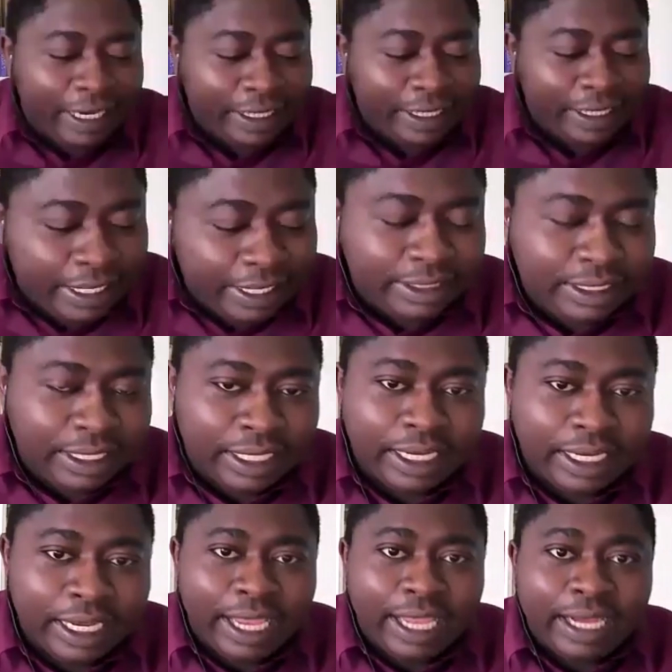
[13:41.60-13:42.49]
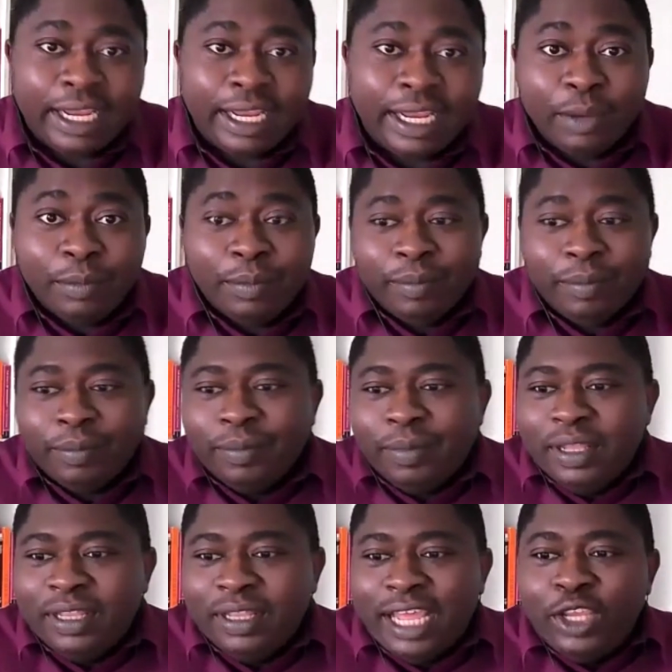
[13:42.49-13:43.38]
fascinating,
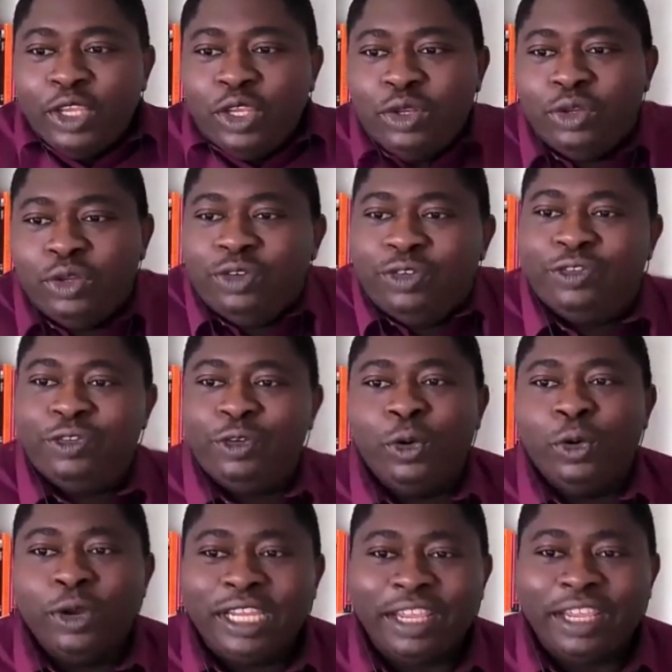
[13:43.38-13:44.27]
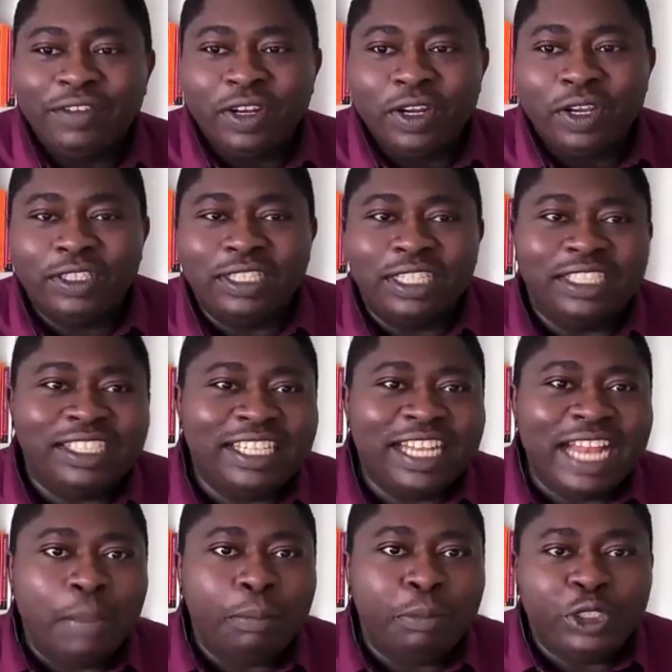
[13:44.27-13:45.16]
and thank you for giving us a
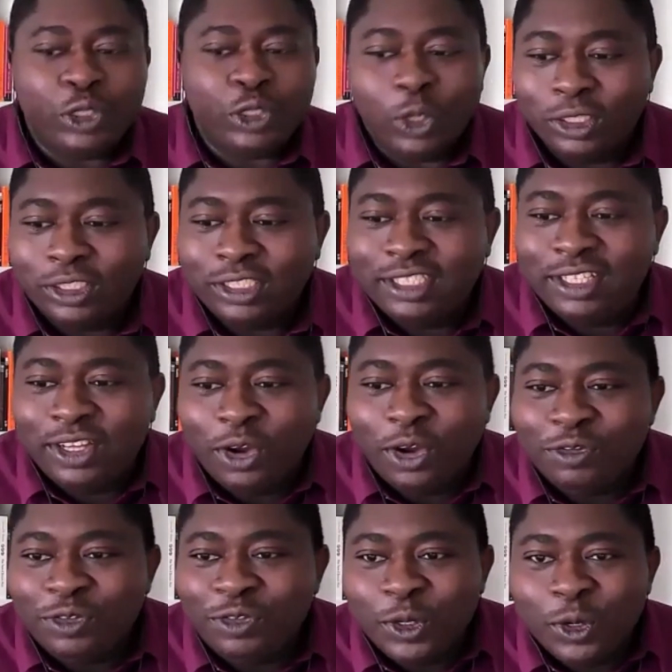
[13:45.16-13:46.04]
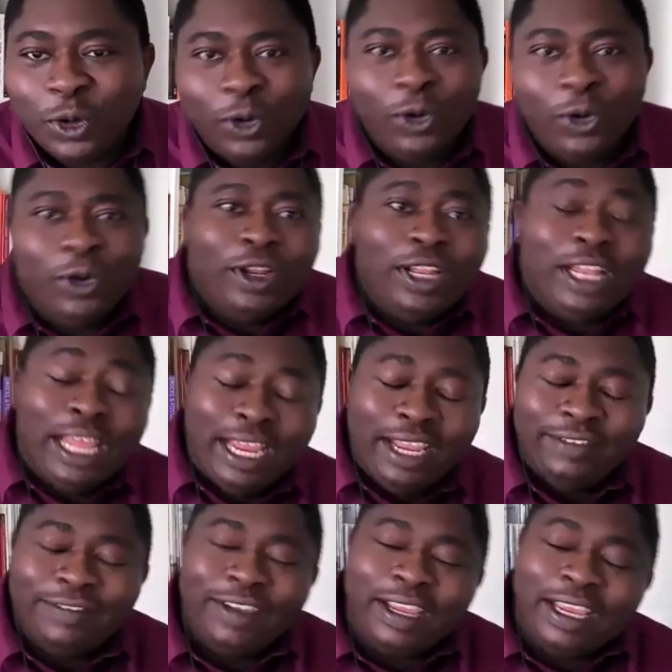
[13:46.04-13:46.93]
snapshot of your
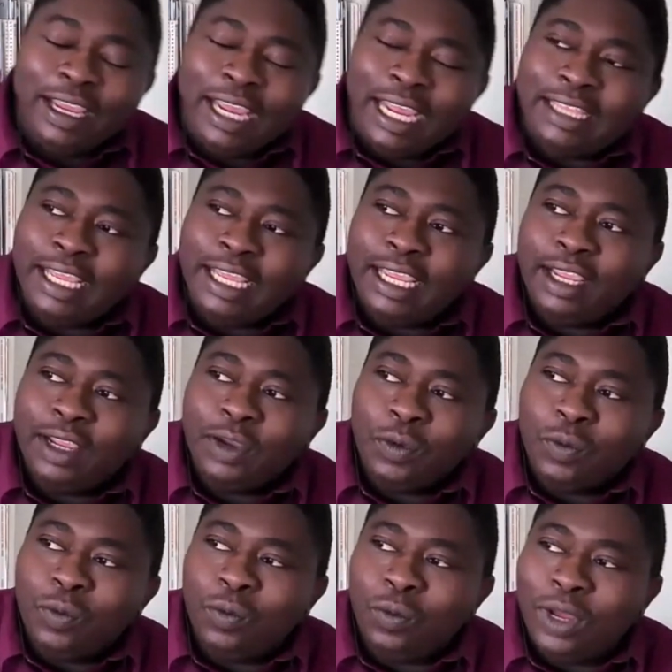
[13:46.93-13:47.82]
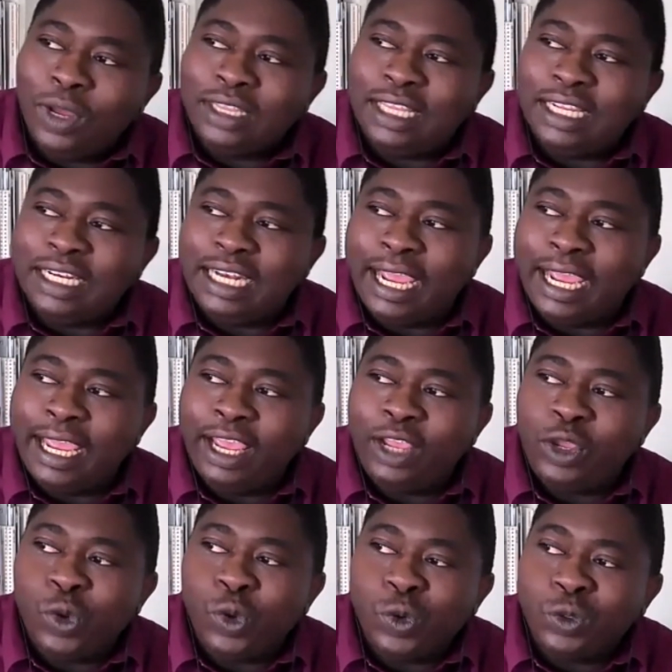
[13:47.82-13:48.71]
life. I think one thing that
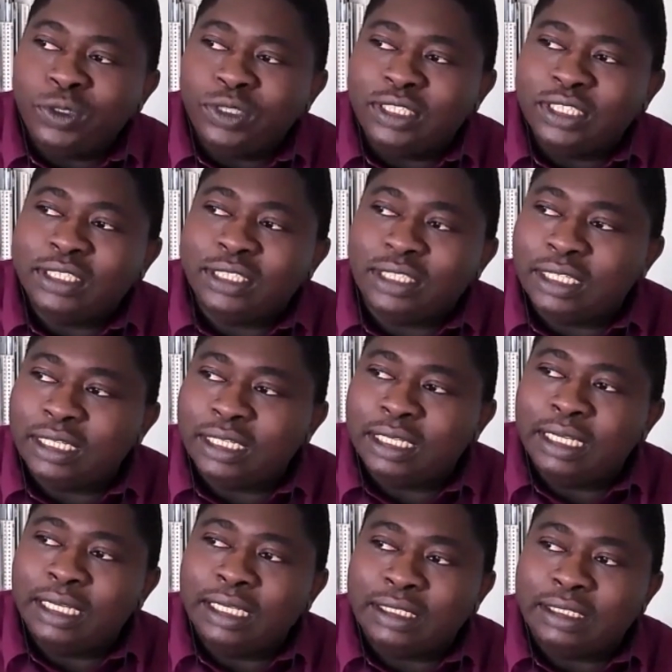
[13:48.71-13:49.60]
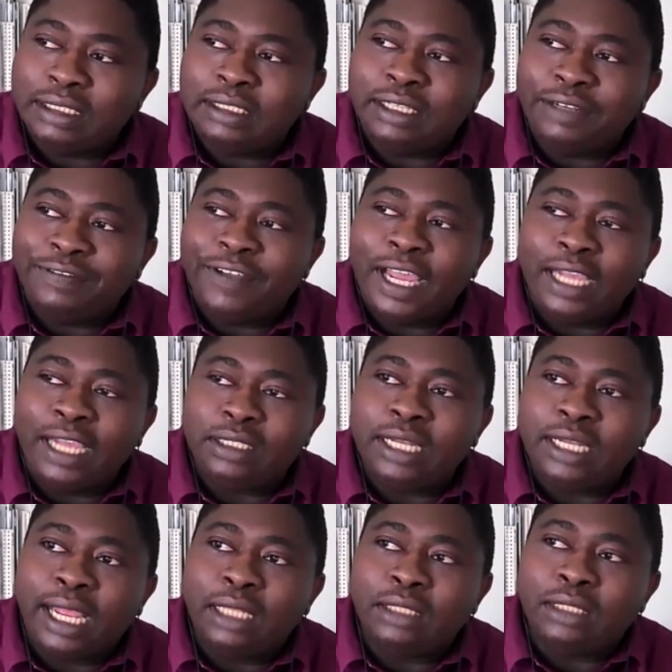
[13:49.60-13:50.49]
echoes is the
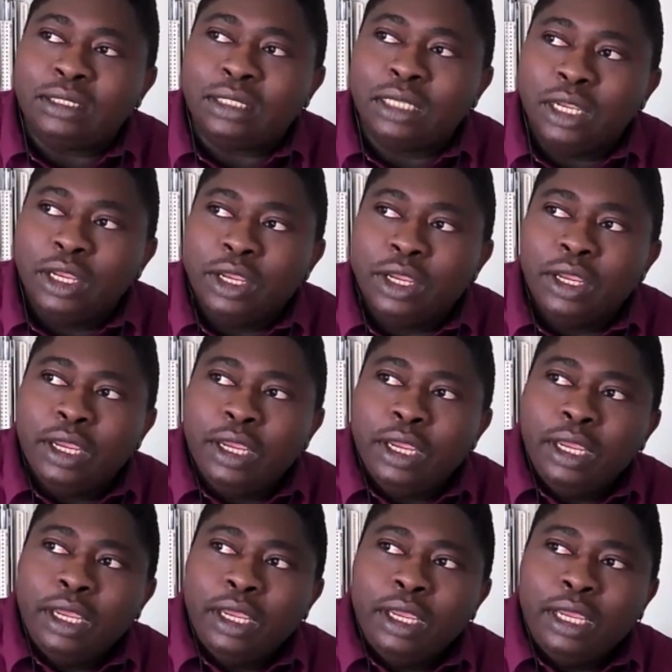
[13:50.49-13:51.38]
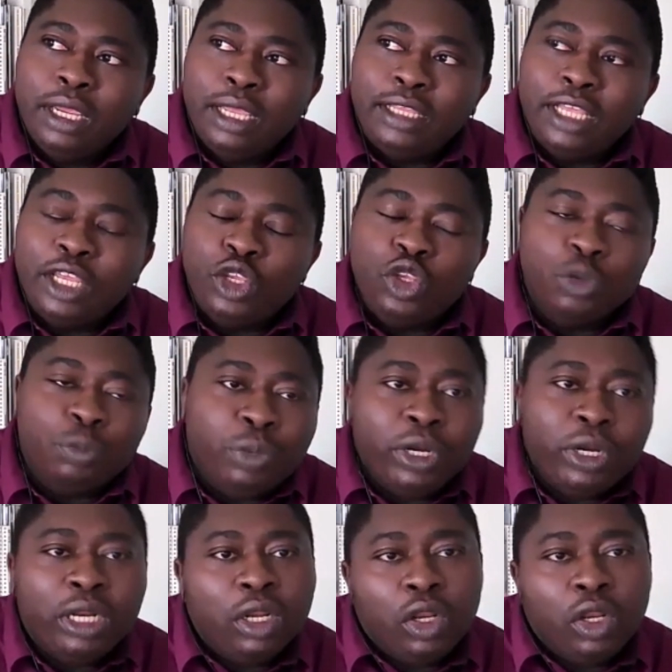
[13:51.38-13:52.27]
fact that I think you
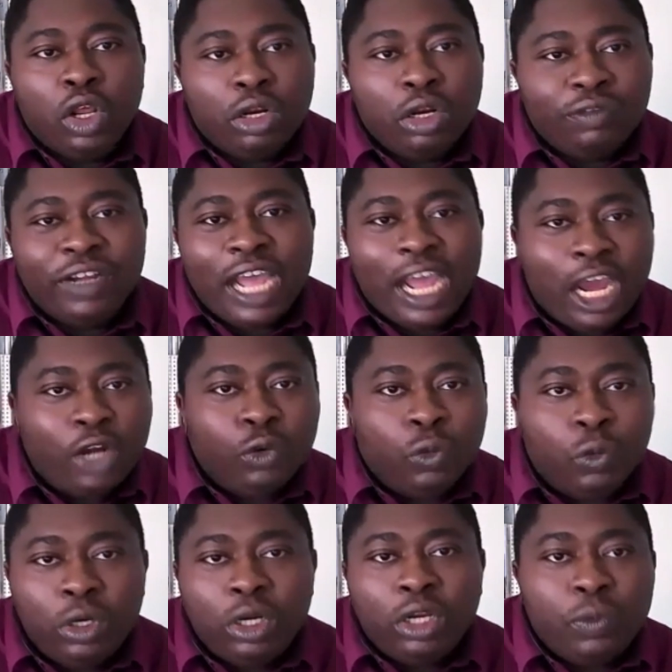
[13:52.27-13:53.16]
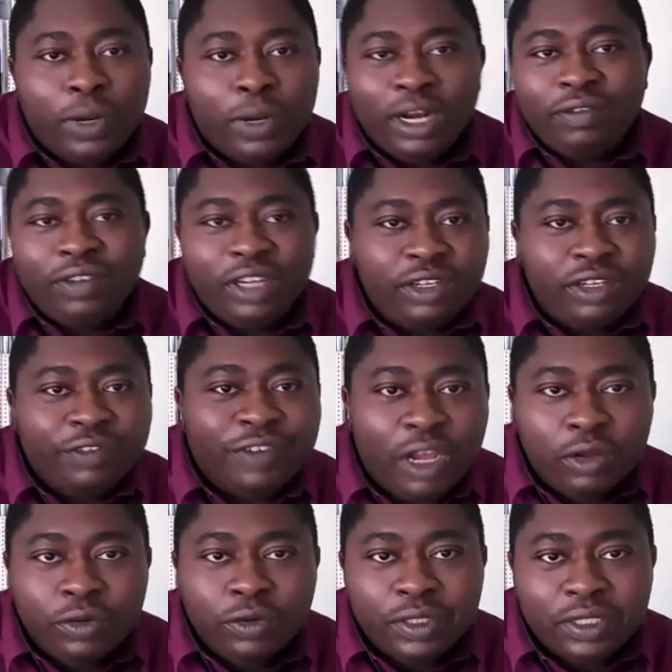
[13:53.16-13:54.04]
put in a lot of hard work wherever you
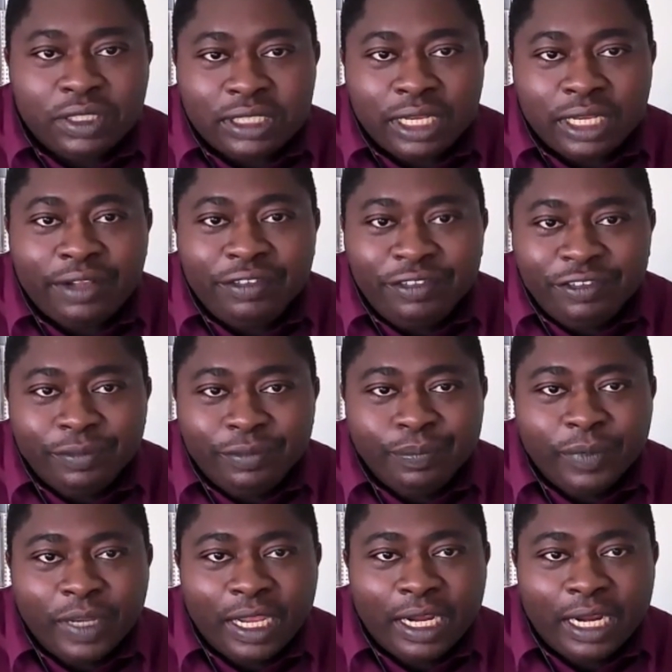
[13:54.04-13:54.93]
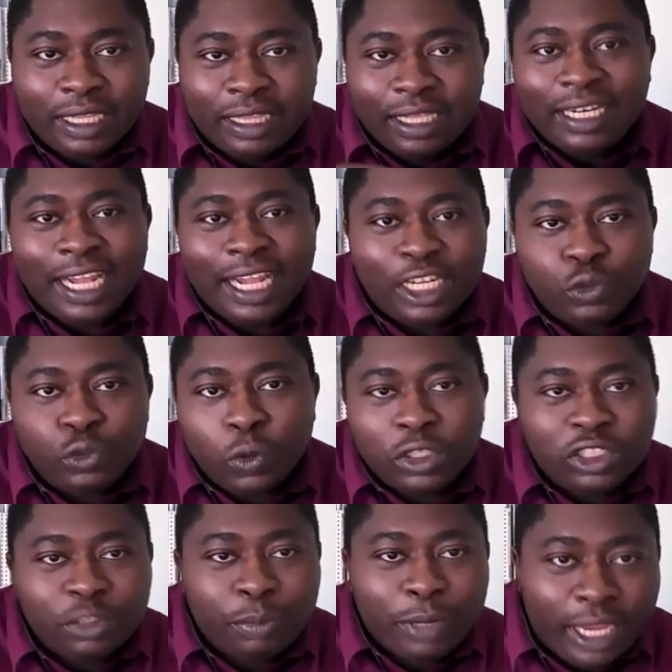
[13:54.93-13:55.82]
found yourself, and I think that's
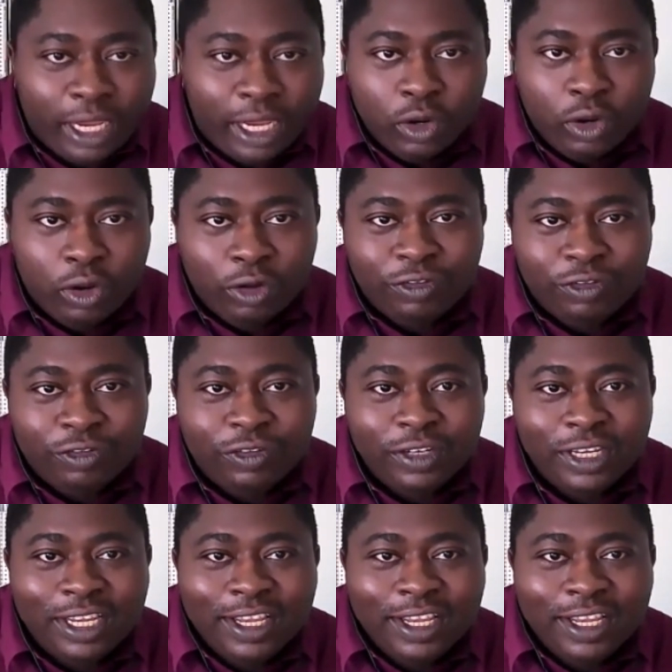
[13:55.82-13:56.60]
what's paid off.